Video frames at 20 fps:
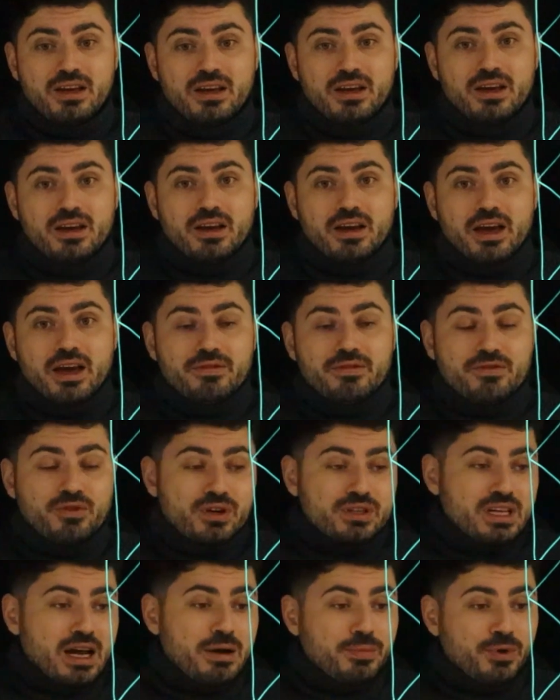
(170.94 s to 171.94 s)
And for
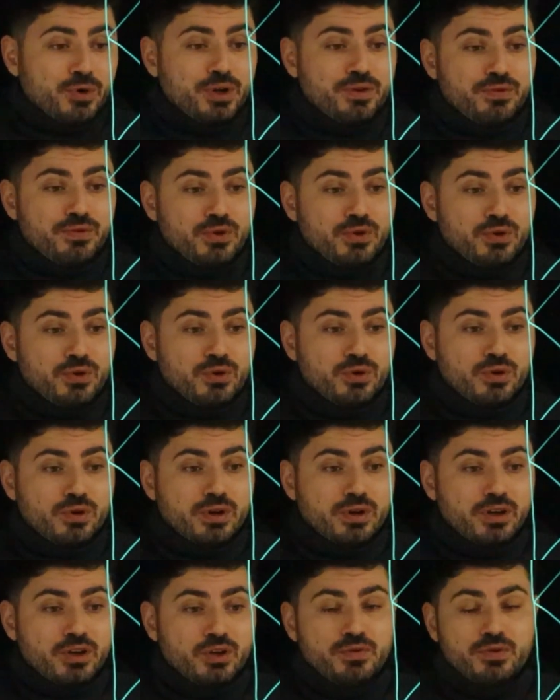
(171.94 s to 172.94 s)
example, if
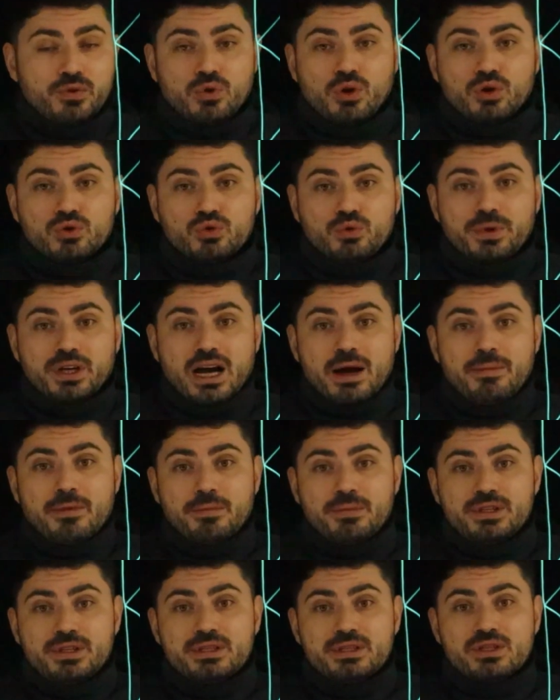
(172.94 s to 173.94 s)
you want to become a
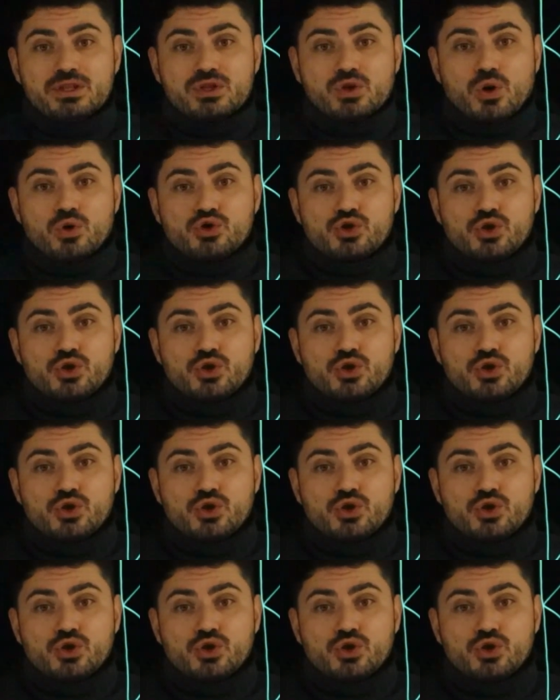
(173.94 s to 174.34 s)
business coach,